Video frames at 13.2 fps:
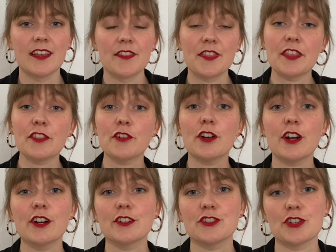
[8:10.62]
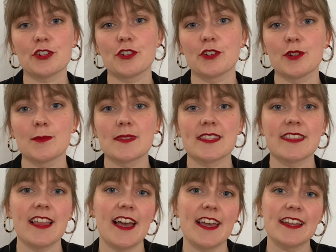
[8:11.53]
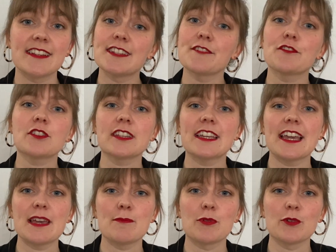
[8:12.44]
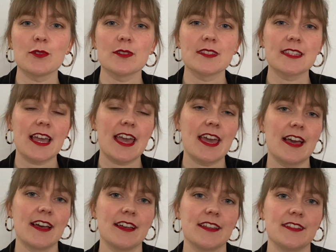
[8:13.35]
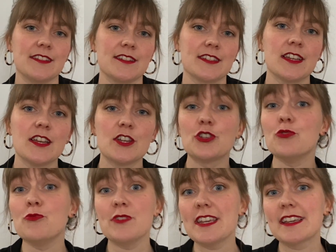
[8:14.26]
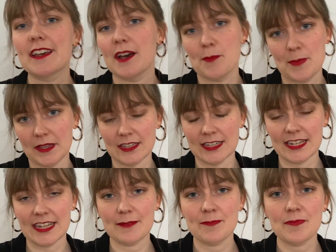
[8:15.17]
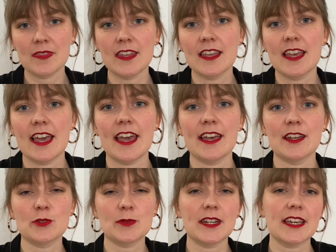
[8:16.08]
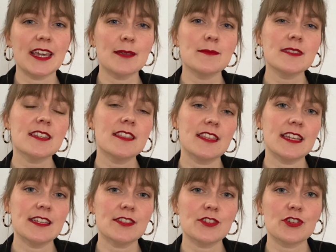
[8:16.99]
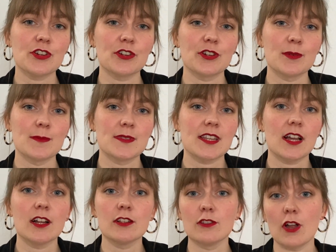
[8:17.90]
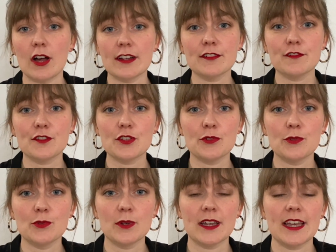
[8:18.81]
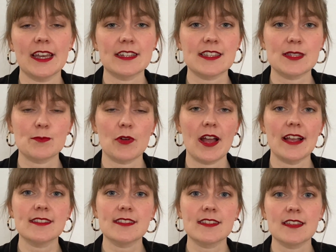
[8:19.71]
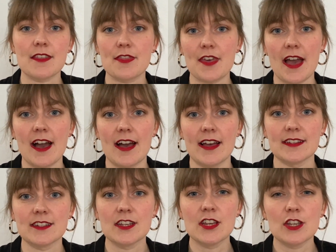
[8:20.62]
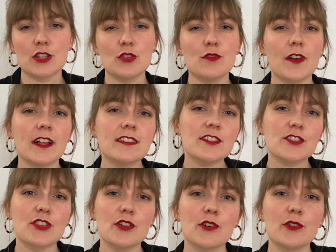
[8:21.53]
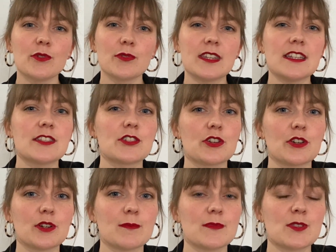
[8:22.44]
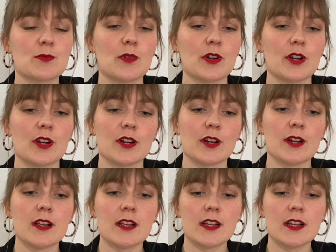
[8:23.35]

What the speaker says: Then there are terms like differently abled and unique ability. And when it came to these terms, a lot of you expressed that you felt as though these terms were